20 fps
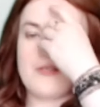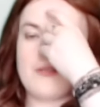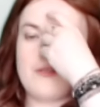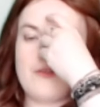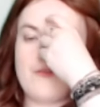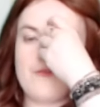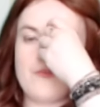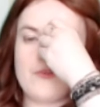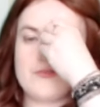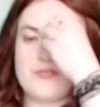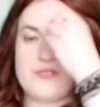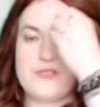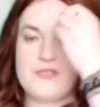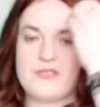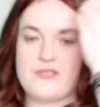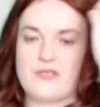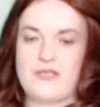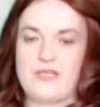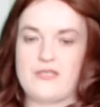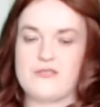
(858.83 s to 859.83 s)
you've got to
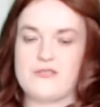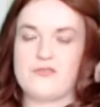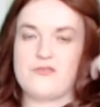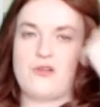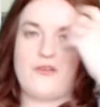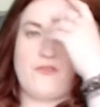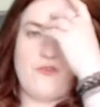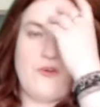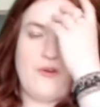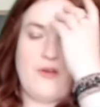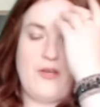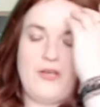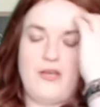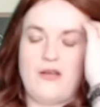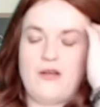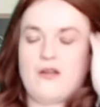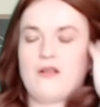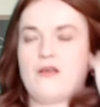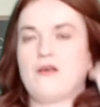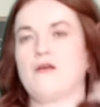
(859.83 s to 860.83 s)
study, sorry I've got a
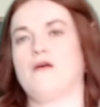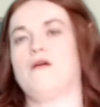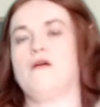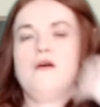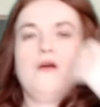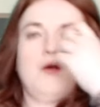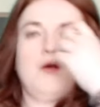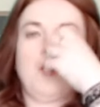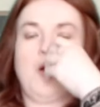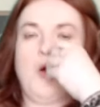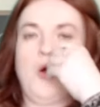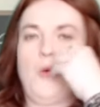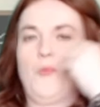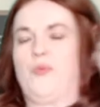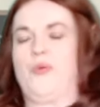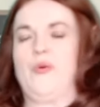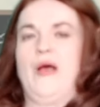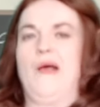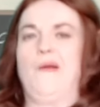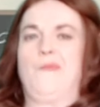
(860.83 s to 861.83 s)
hair,
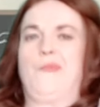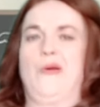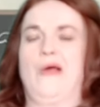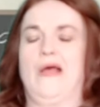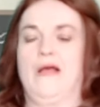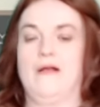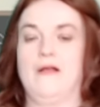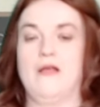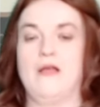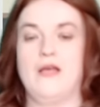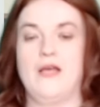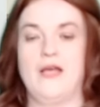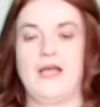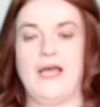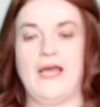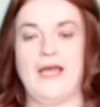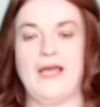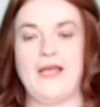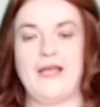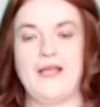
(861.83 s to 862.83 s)

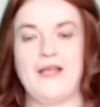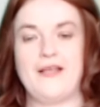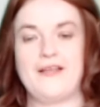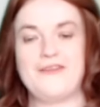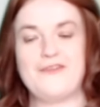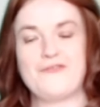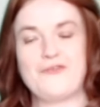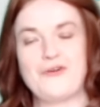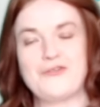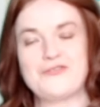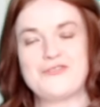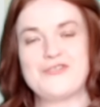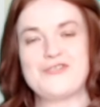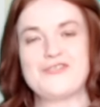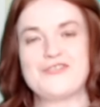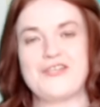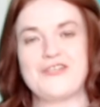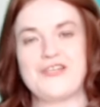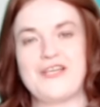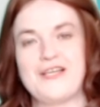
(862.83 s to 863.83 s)
uh, you've got to
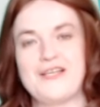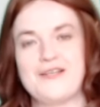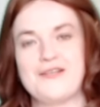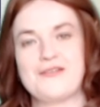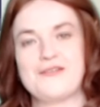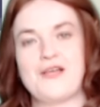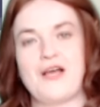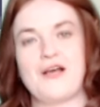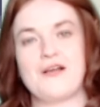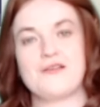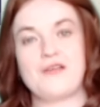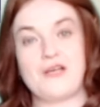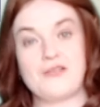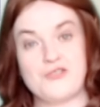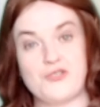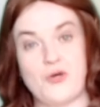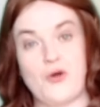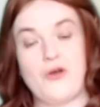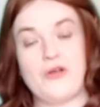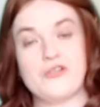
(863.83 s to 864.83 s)
study a
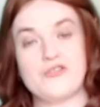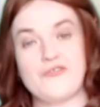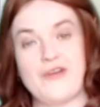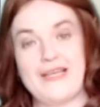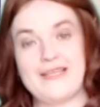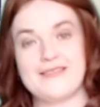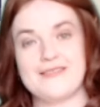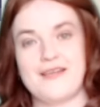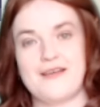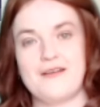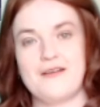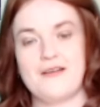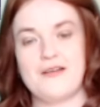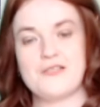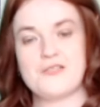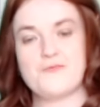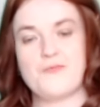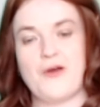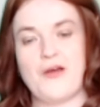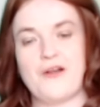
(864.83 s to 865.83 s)
Scottish writer
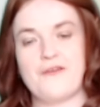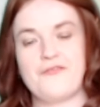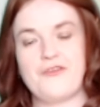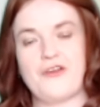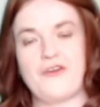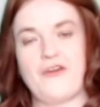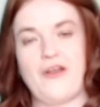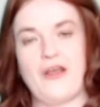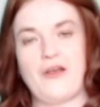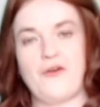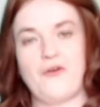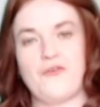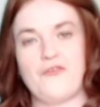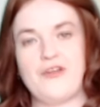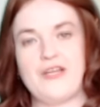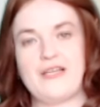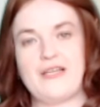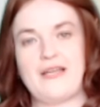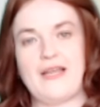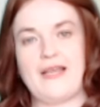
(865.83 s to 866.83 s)
as part of the critical
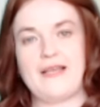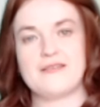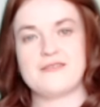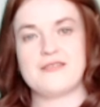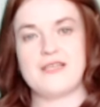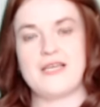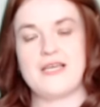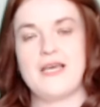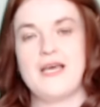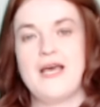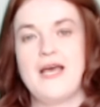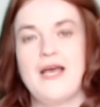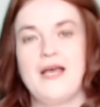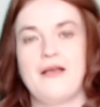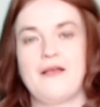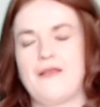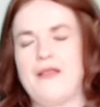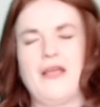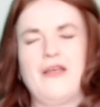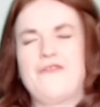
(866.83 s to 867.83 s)
reading essay,
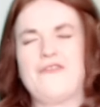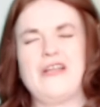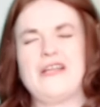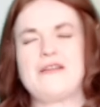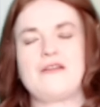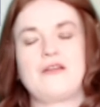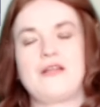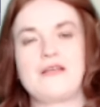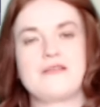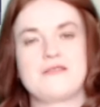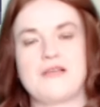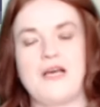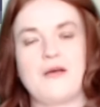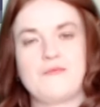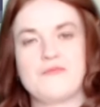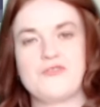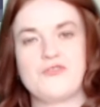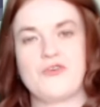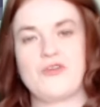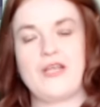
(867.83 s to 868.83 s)
uh, reading
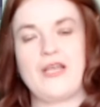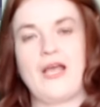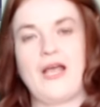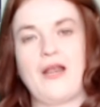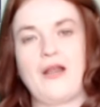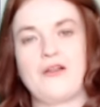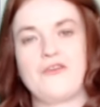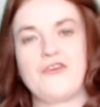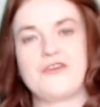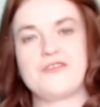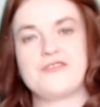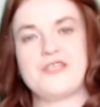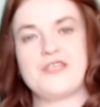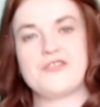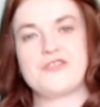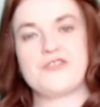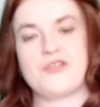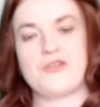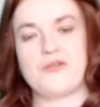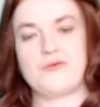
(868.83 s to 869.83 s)
exam, sorry, and your
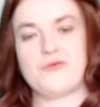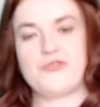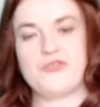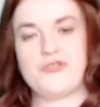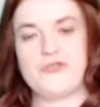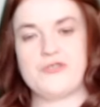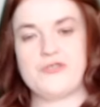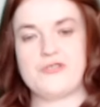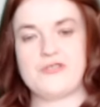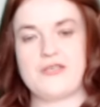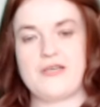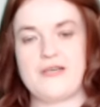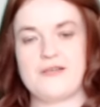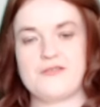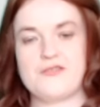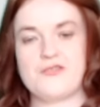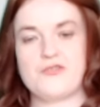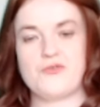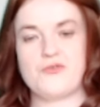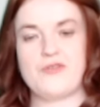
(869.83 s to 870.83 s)
teacher will choose
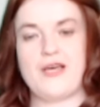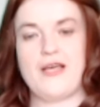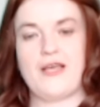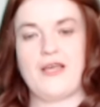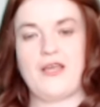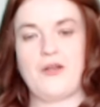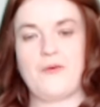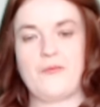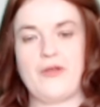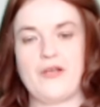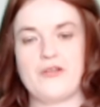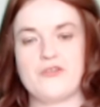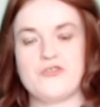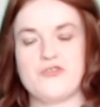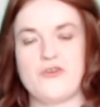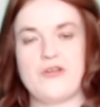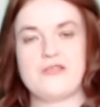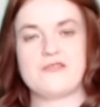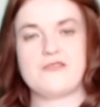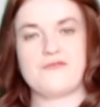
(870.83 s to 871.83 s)
that. So that can be a
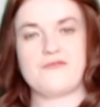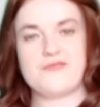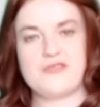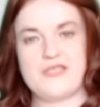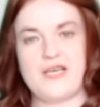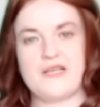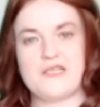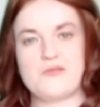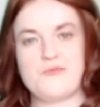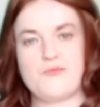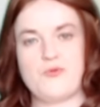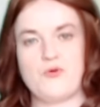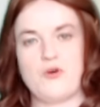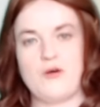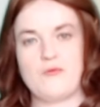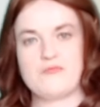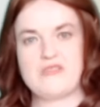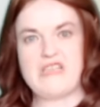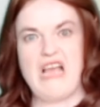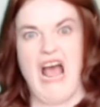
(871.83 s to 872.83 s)
choice of six
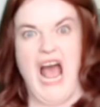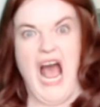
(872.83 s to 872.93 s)
poems,